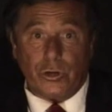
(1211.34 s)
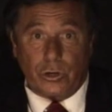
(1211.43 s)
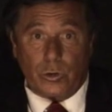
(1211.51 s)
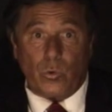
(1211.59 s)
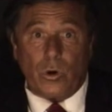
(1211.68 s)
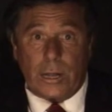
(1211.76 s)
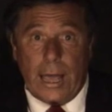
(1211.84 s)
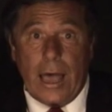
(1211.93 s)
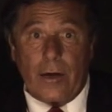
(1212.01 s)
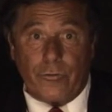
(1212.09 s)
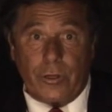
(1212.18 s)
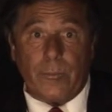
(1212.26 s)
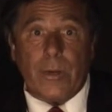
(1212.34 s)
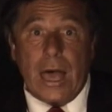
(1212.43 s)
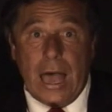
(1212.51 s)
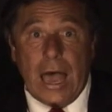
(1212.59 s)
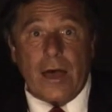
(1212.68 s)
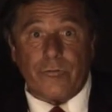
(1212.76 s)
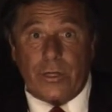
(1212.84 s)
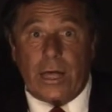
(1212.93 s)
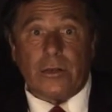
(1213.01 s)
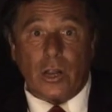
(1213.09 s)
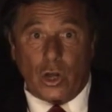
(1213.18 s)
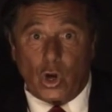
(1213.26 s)
you're going to want to have them have
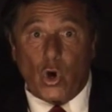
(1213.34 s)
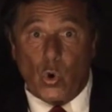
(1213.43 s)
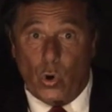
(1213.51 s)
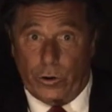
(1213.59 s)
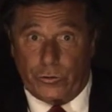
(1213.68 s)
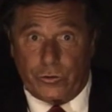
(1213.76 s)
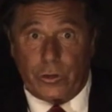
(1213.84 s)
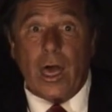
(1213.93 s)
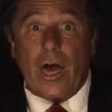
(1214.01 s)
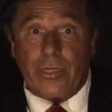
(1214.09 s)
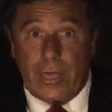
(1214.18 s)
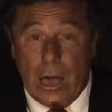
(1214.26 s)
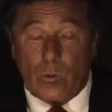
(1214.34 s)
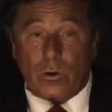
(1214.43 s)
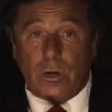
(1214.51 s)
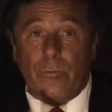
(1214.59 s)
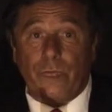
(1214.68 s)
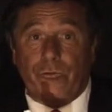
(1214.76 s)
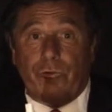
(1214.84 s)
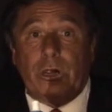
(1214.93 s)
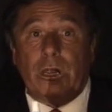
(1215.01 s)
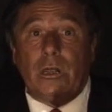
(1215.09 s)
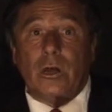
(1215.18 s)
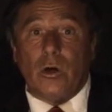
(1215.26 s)
that course. That will come
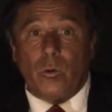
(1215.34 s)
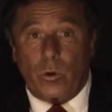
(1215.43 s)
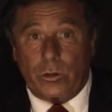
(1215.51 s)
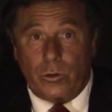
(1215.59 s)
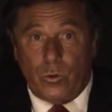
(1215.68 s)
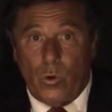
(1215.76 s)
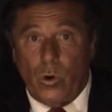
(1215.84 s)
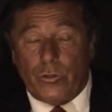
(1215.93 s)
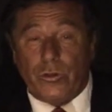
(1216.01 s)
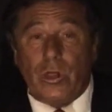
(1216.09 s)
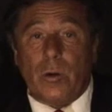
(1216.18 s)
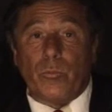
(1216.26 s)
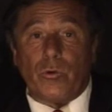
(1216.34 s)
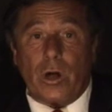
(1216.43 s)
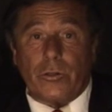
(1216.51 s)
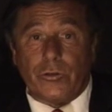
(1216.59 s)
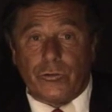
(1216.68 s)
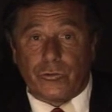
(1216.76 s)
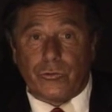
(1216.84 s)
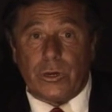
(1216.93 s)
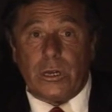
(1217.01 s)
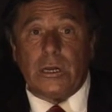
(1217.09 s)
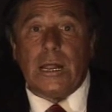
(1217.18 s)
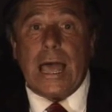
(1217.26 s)
free when you call the number on the
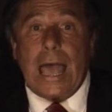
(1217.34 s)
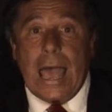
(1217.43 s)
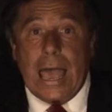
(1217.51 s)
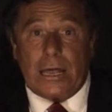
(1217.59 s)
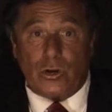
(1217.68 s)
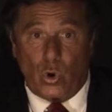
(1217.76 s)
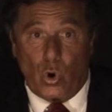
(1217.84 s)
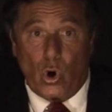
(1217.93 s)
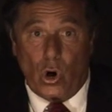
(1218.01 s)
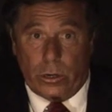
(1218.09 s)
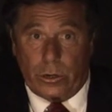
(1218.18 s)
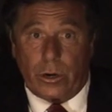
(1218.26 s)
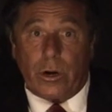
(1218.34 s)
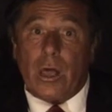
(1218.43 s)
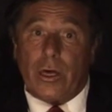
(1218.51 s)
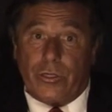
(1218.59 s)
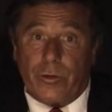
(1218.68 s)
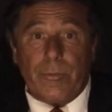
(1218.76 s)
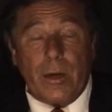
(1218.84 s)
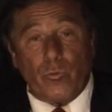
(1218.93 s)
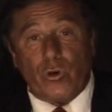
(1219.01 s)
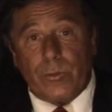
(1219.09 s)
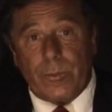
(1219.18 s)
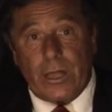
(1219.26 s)
screen and order the
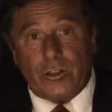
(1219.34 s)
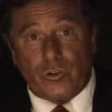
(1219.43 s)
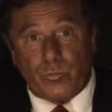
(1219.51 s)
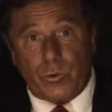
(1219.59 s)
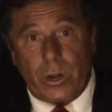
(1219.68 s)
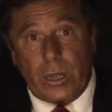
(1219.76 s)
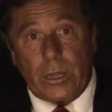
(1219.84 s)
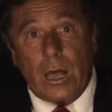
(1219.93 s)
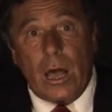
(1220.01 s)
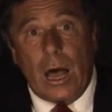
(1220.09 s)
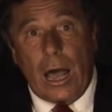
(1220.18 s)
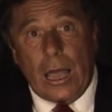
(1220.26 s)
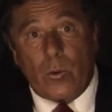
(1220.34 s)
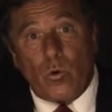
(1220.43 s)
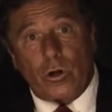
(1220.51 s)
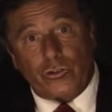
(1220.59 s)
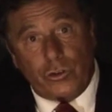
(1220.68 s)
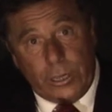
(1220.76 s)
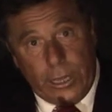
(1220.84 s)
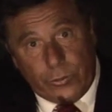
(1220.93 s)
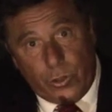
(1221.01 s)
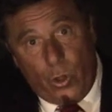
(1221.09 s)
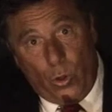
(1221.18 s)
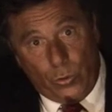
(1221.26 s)
Memoryman spray. I want you to
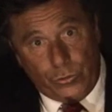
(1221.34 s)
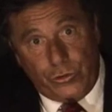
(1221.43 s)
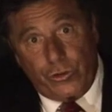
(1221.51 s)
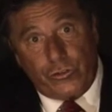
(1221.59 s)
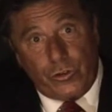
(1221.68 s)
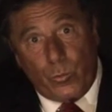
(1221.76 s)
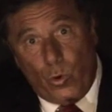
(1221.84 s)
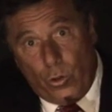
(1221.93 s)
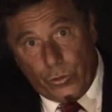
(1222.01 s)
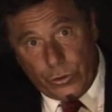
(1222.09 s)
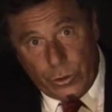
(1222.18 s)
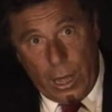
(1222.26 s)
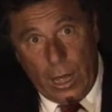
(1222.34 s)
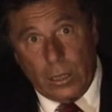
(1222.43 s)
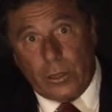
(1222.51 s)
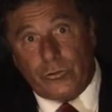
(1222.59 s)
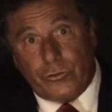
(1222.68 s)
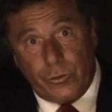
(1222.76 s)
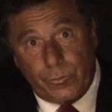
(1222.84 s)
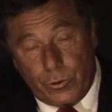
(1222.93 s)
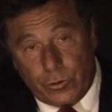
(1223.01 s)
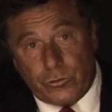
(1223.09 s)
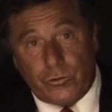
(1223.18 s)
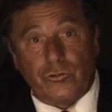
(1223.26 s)
get the whole system, all the knowledge. The
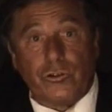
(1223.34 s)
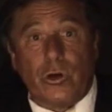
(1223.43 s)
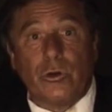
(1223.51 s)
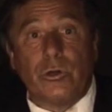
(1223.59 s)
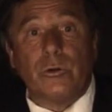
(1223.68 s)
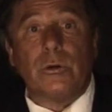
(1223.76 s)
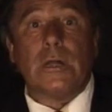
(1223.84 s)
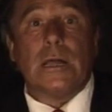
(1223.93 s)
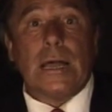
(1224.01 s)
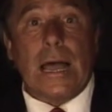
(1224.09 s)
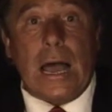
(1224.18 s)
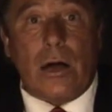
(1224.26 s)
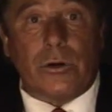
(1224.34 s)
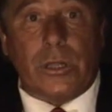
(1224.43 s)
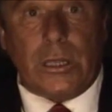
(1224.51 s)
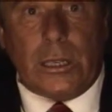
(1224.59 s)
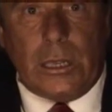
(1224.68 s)
books will show you how to